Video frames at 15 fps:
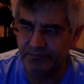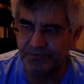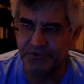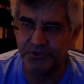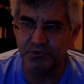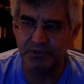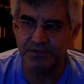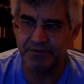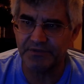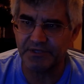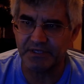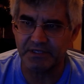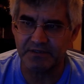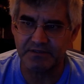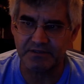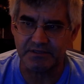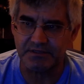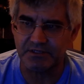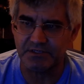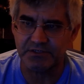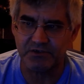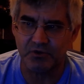doing things that
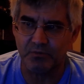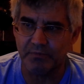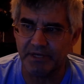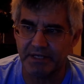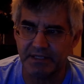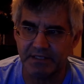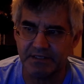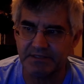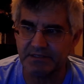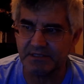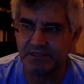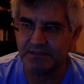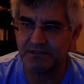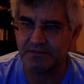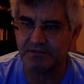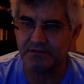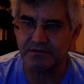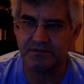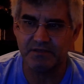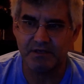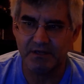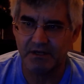just don't make any sense is,